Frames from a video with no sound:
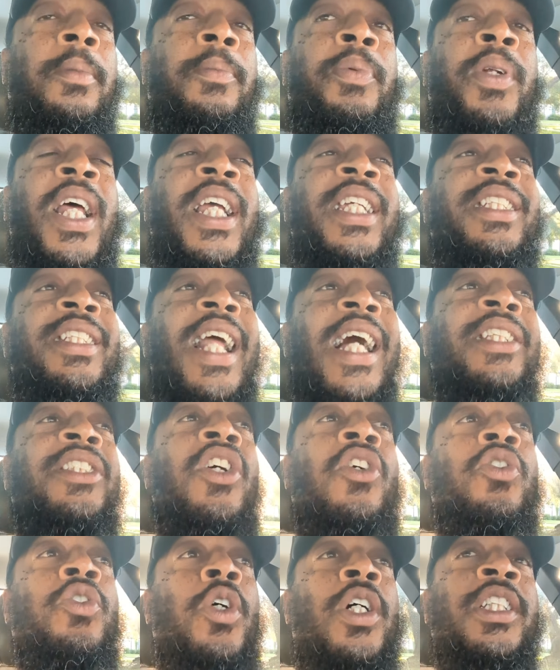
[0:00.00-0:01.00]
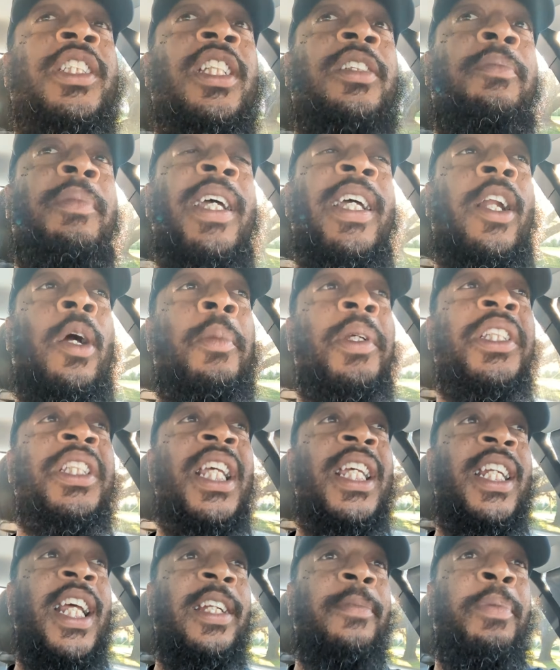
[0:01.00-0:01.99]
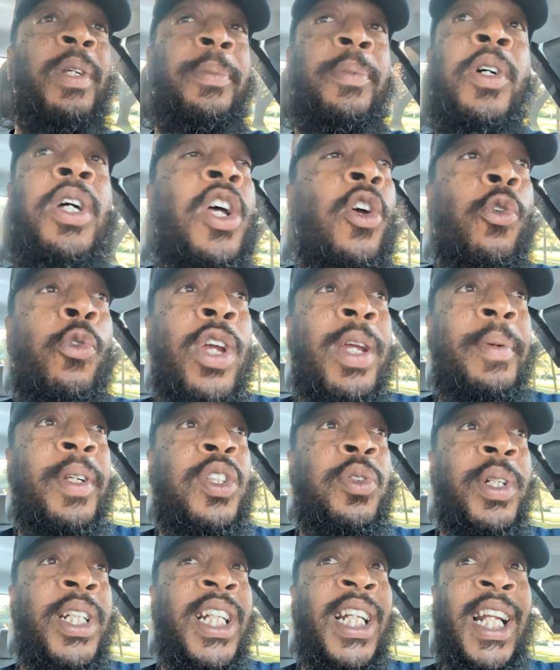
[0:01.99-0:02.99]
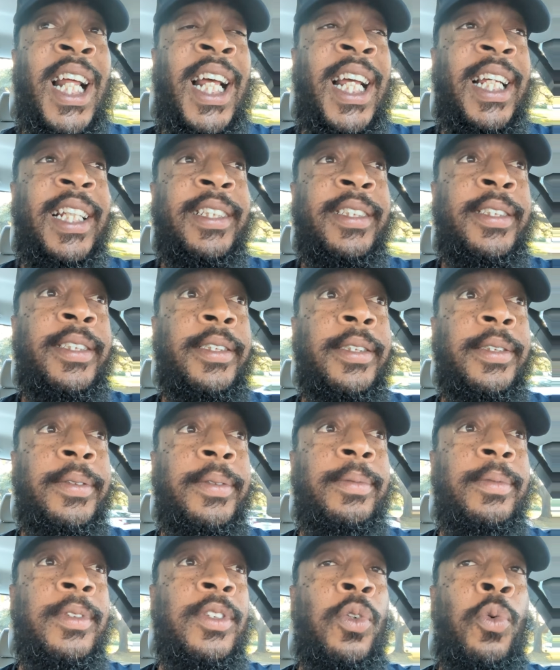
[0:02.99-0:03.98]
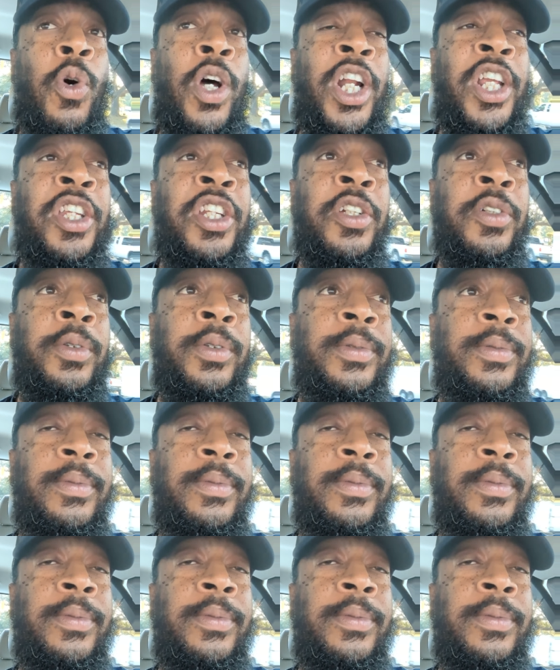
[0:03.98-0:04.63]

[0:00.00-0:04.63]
Place not your trust in man. I'm going to say that to people. Read between the lines. What are you?